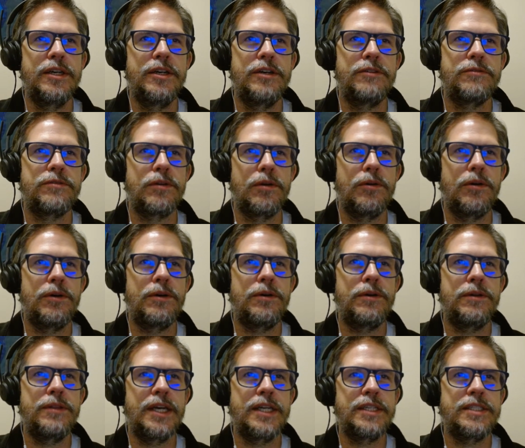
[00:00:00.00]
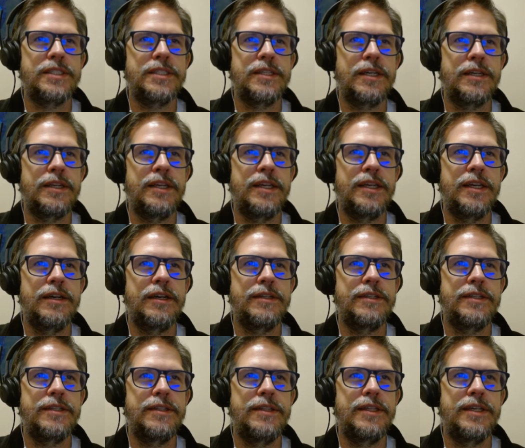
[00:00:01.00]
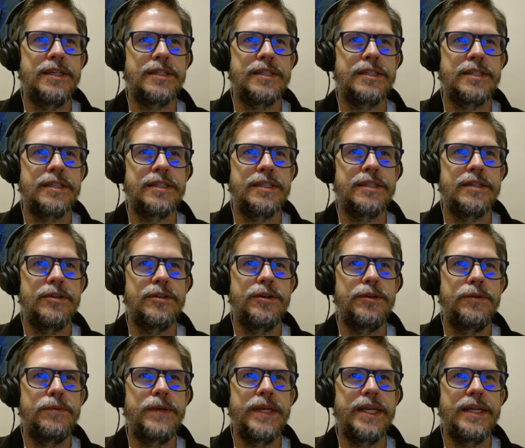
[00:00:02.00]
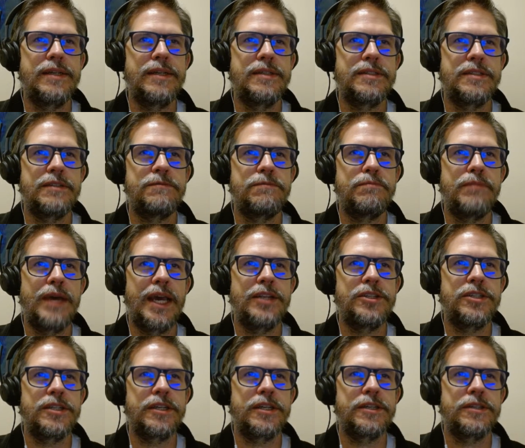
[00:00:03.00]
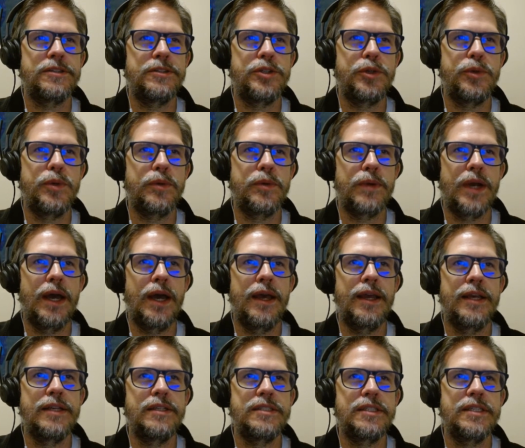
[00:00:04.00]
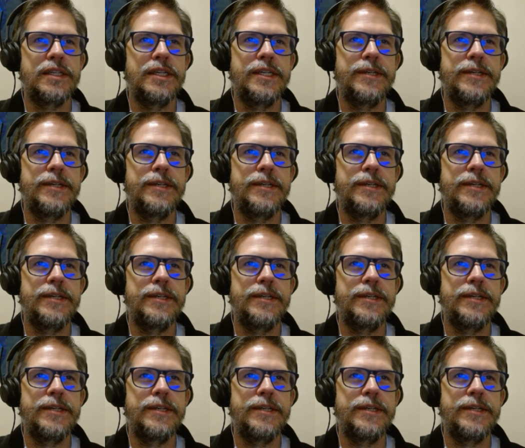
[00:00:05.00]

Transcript: For all thy study hunted this on wings of magic to arise,